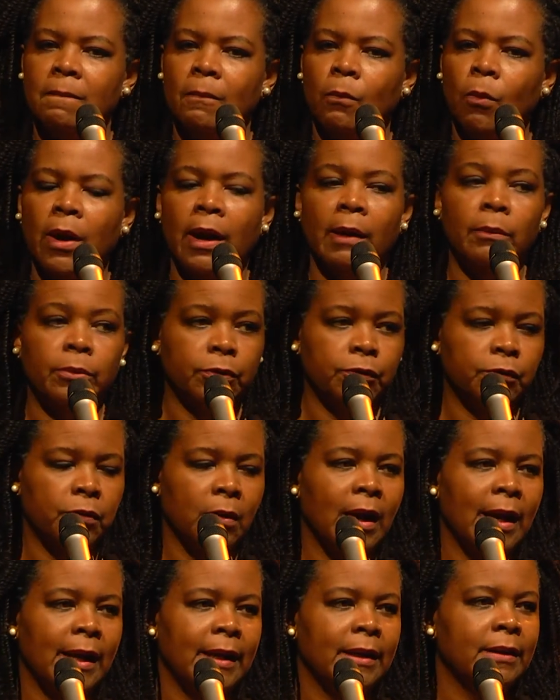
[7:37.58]
where I was
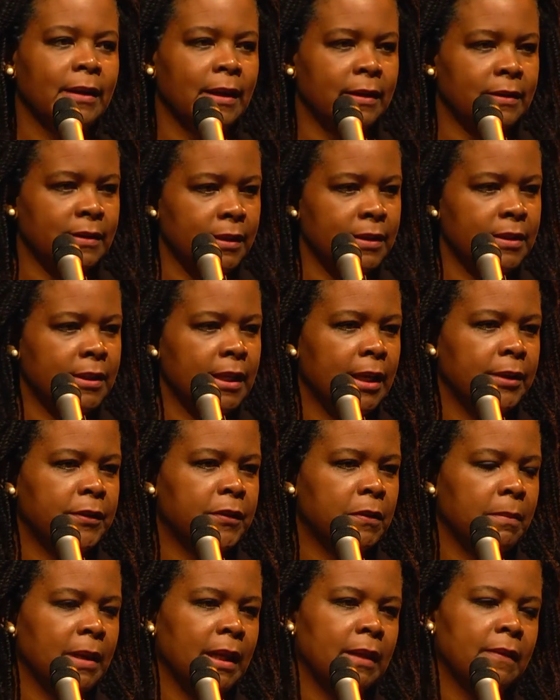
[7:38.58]
trying, as I said,
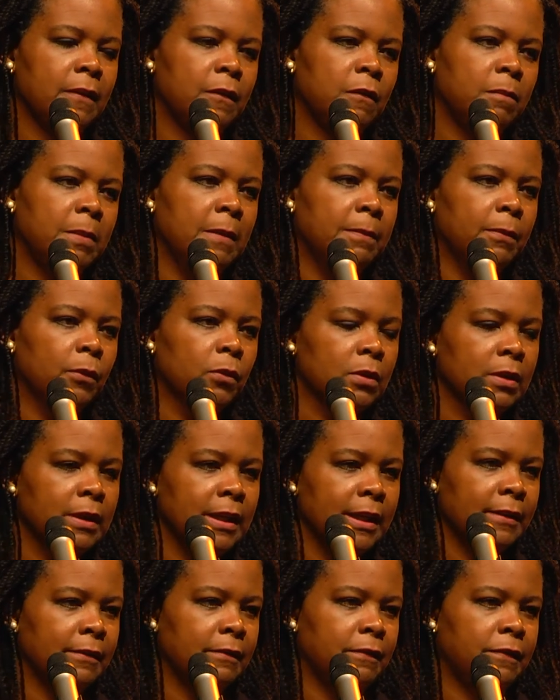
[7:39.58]
to make these people
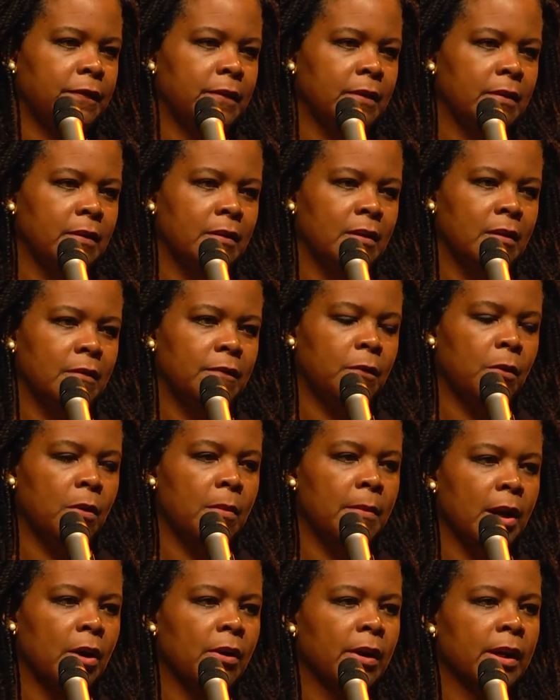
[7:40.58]
live for
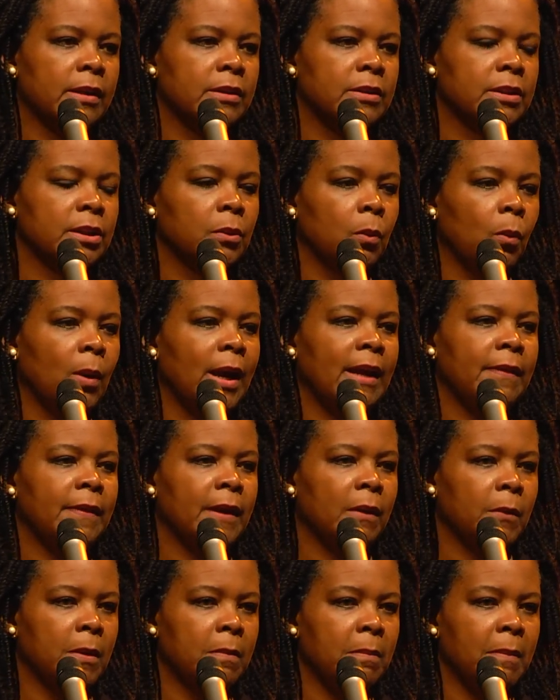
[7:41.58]
Americans in a way
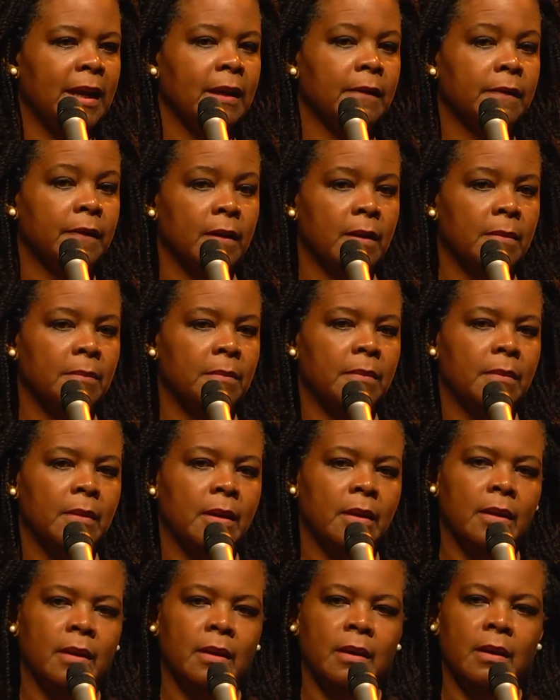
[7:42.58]
that would make them
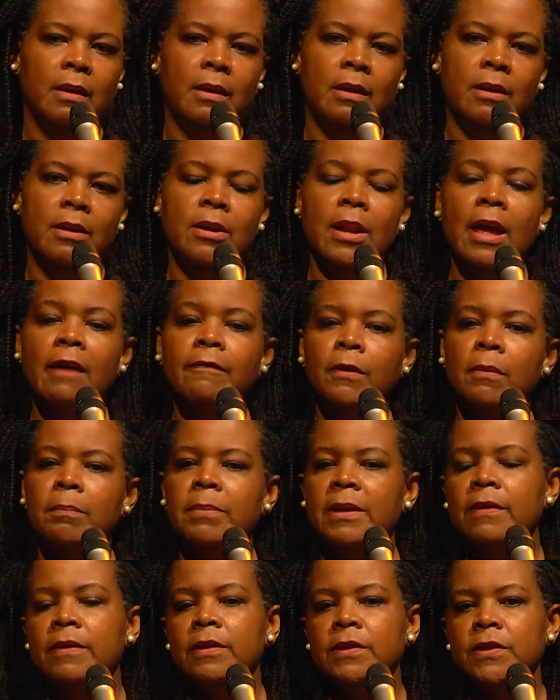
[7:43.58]
never
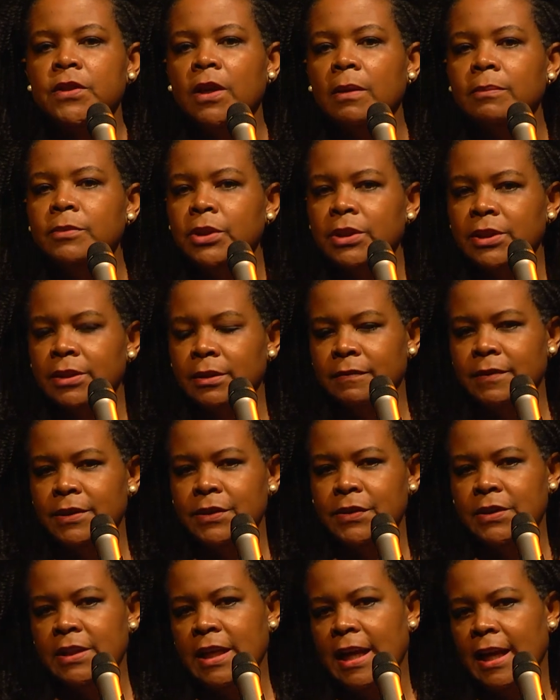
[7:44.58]
be the subject of
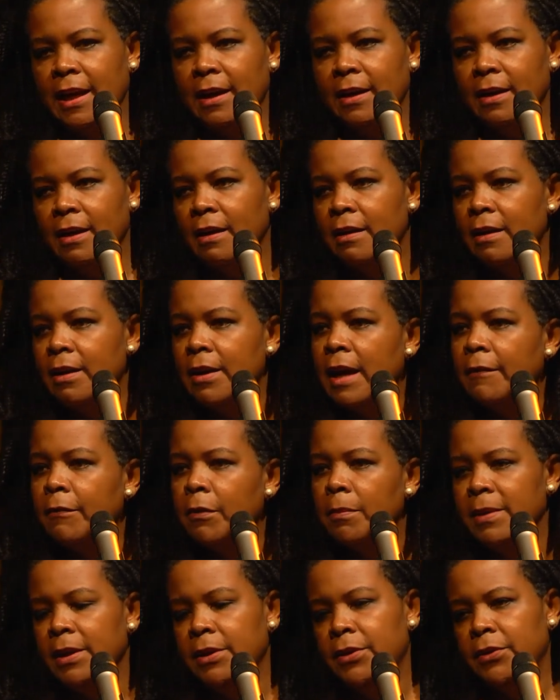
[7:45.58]
disdain,
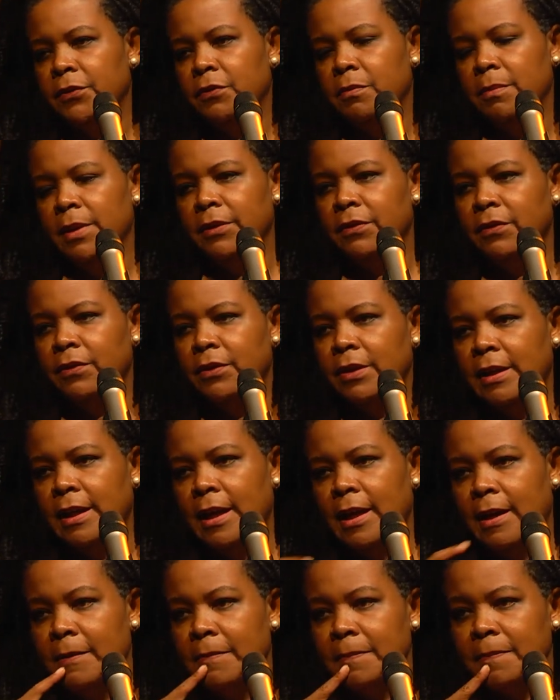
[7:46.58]
never be dismissed
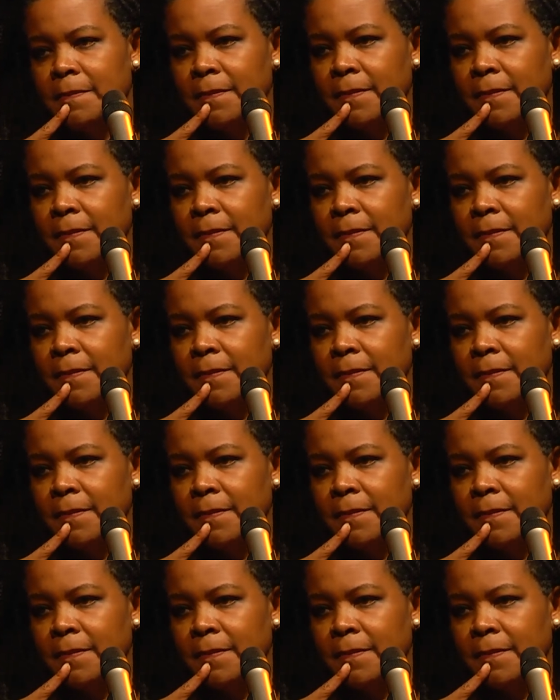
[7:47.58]
again.